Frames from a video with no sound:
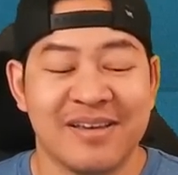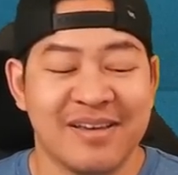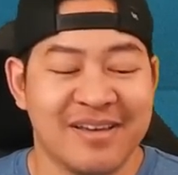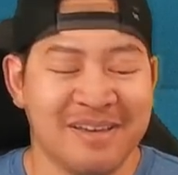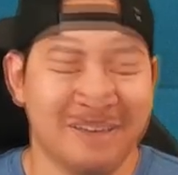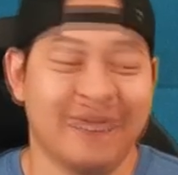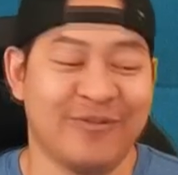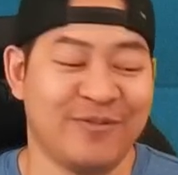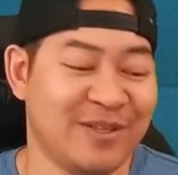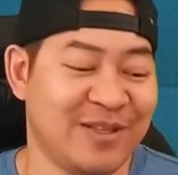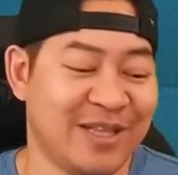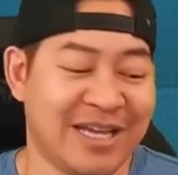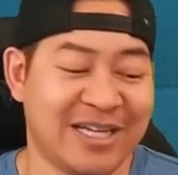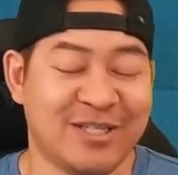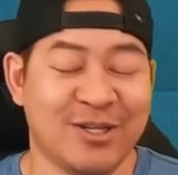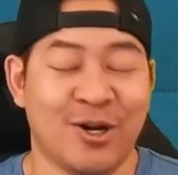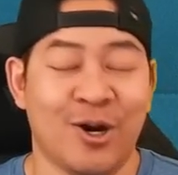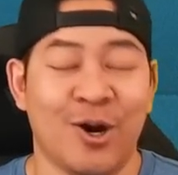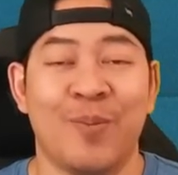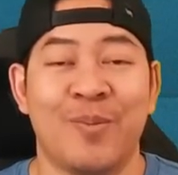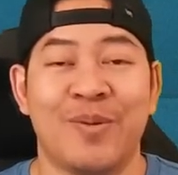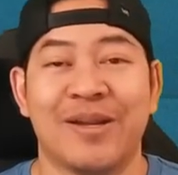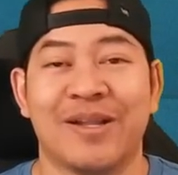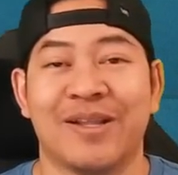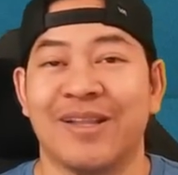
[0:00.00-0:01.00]
So if you like to
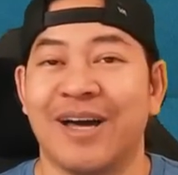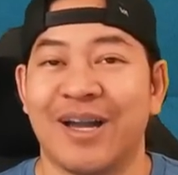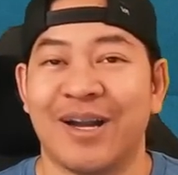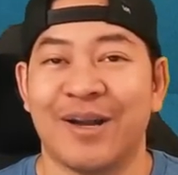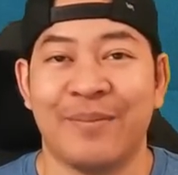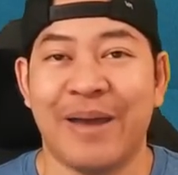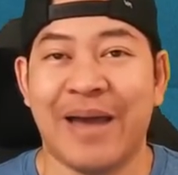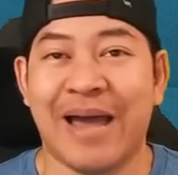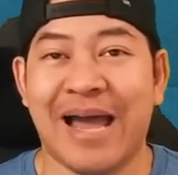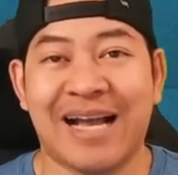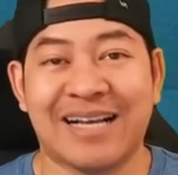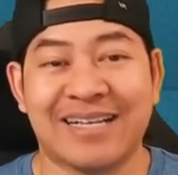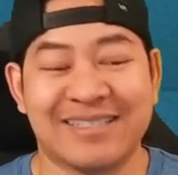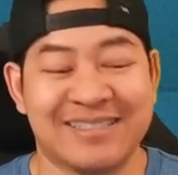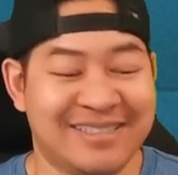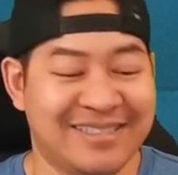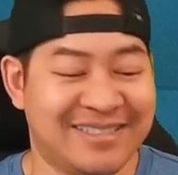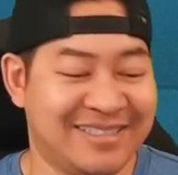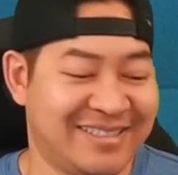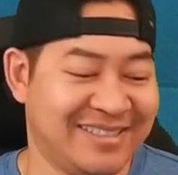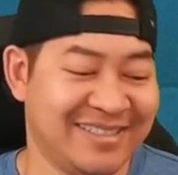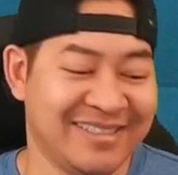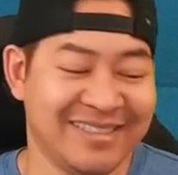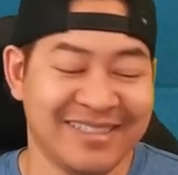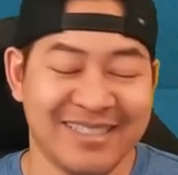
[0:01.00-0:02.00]
open a lot of
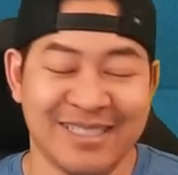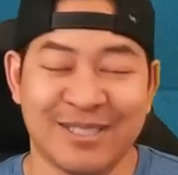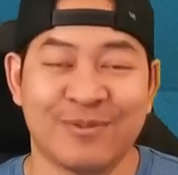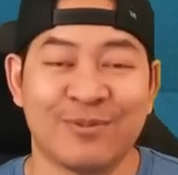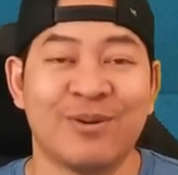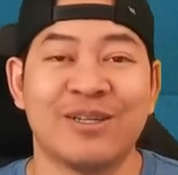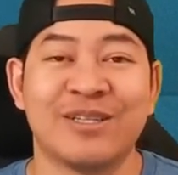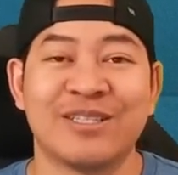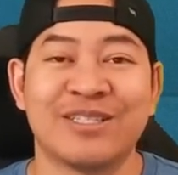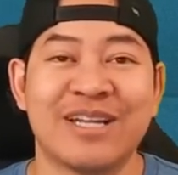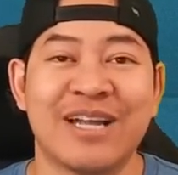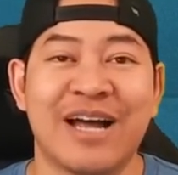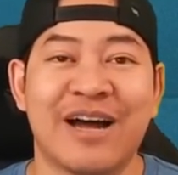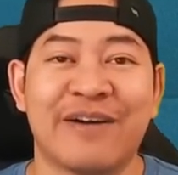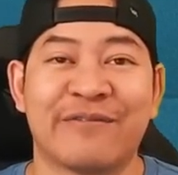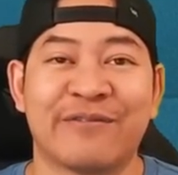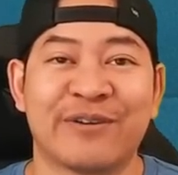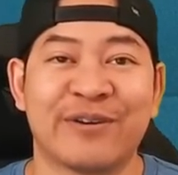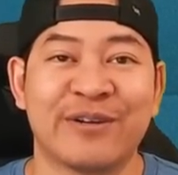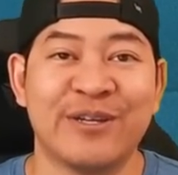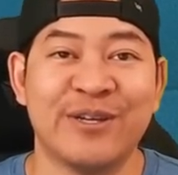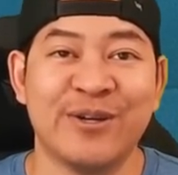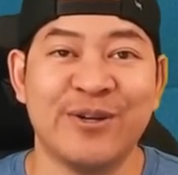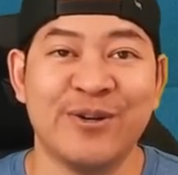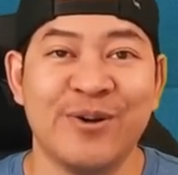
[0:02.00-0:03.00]
packs, this one's not for
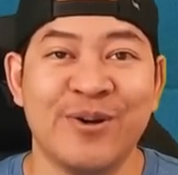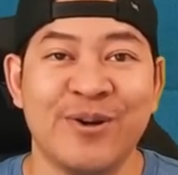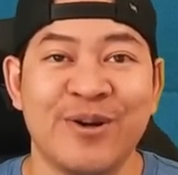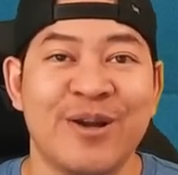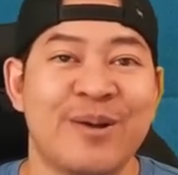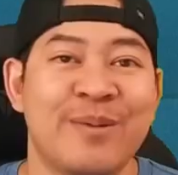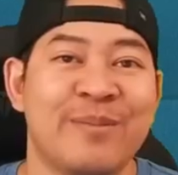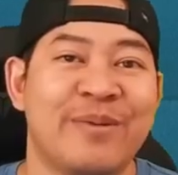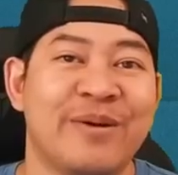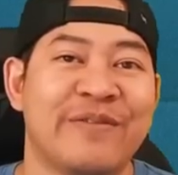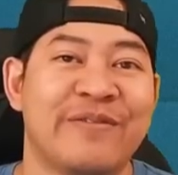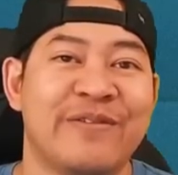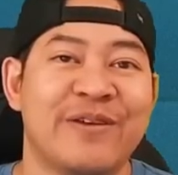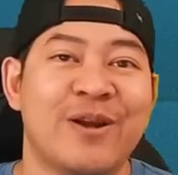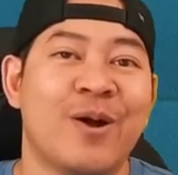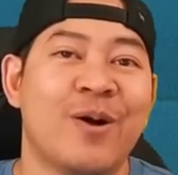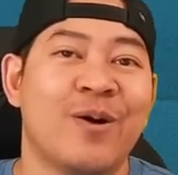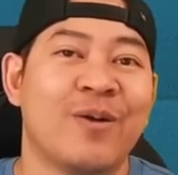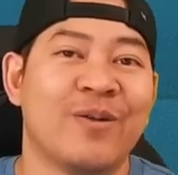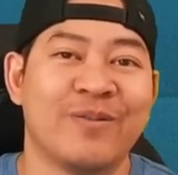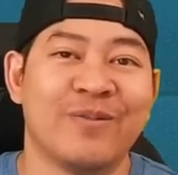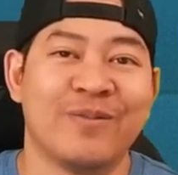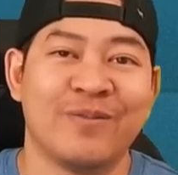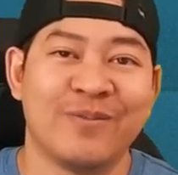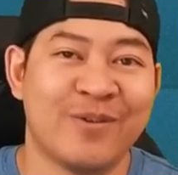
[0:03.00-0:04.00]
you, but if you
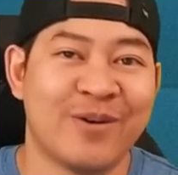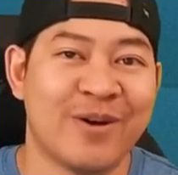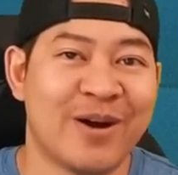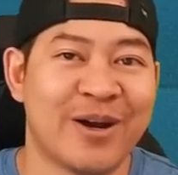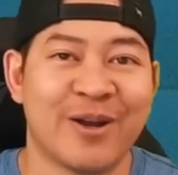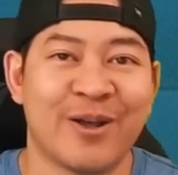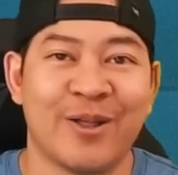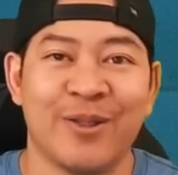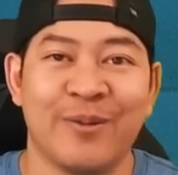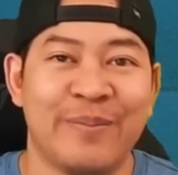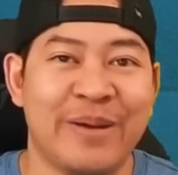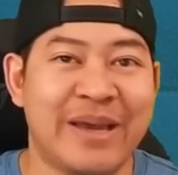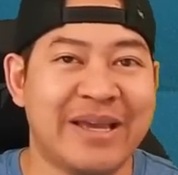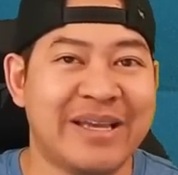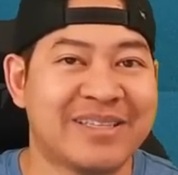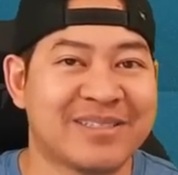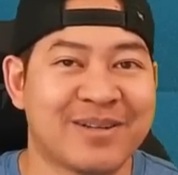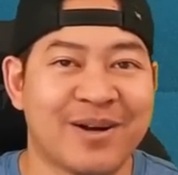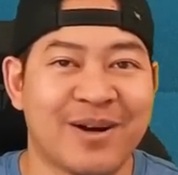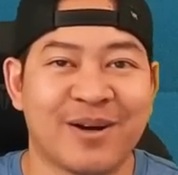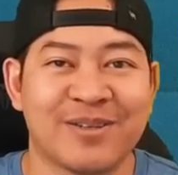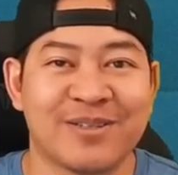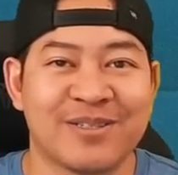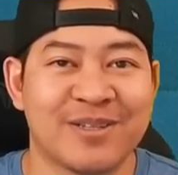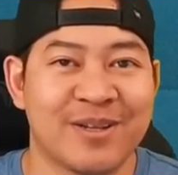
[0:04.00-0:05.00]
don't want all the base
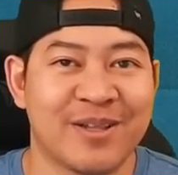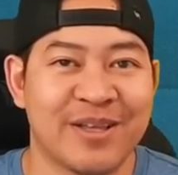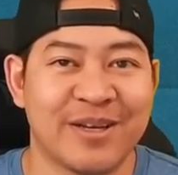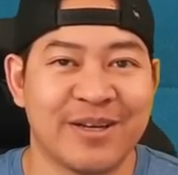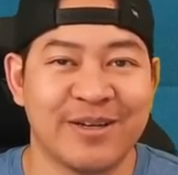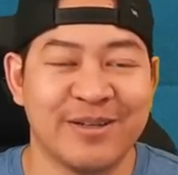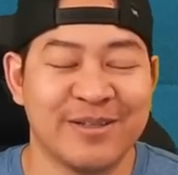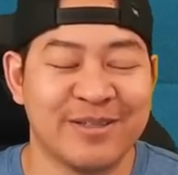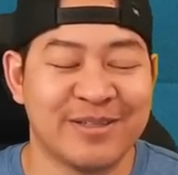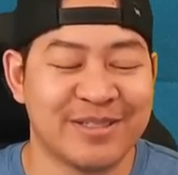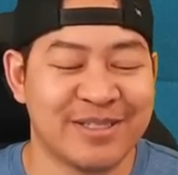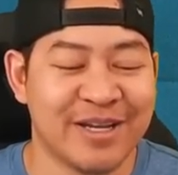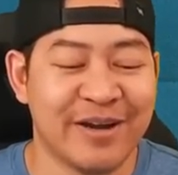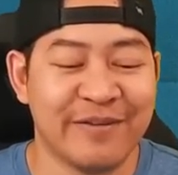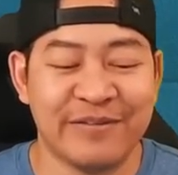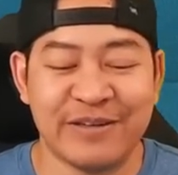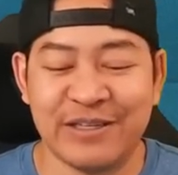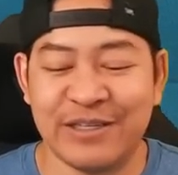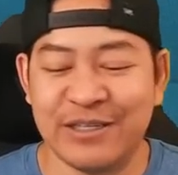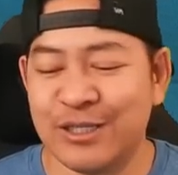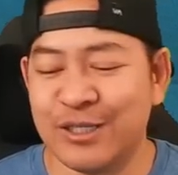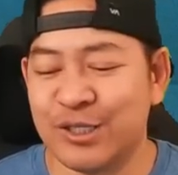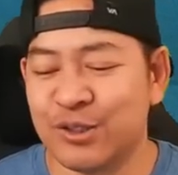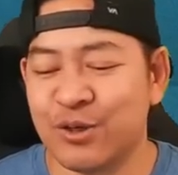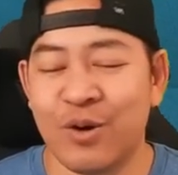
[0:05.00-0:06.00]
cards and all that good stuff
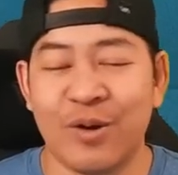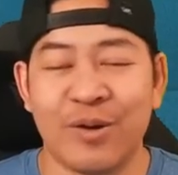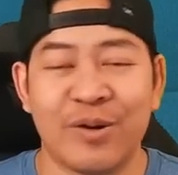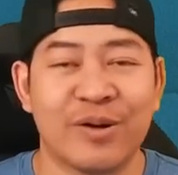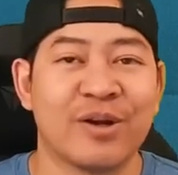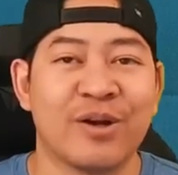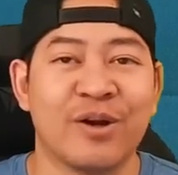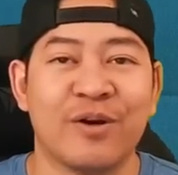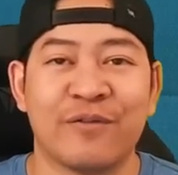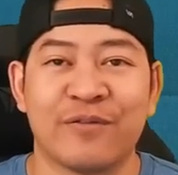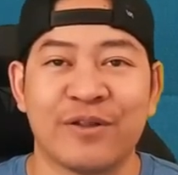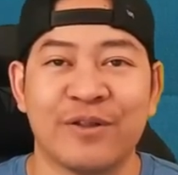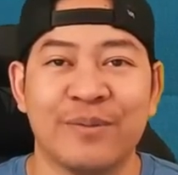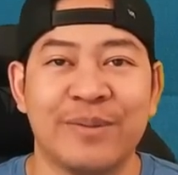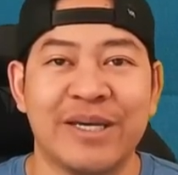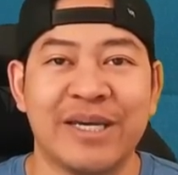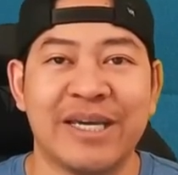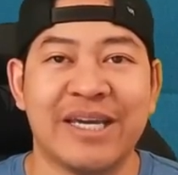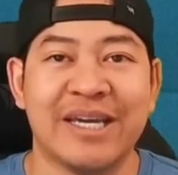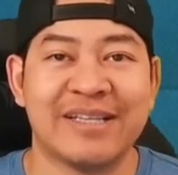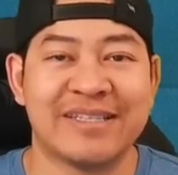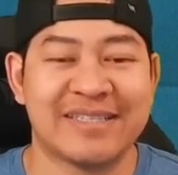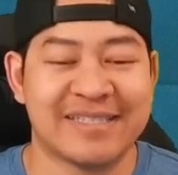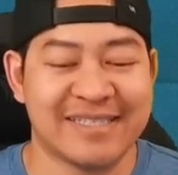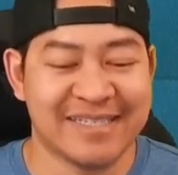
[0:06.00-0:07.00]
and you just want to go for the big
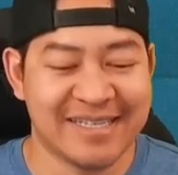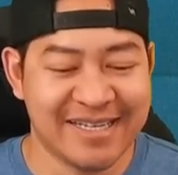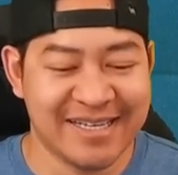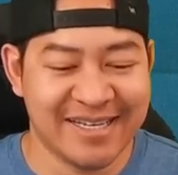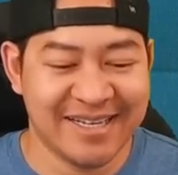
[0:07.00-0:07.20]
hits,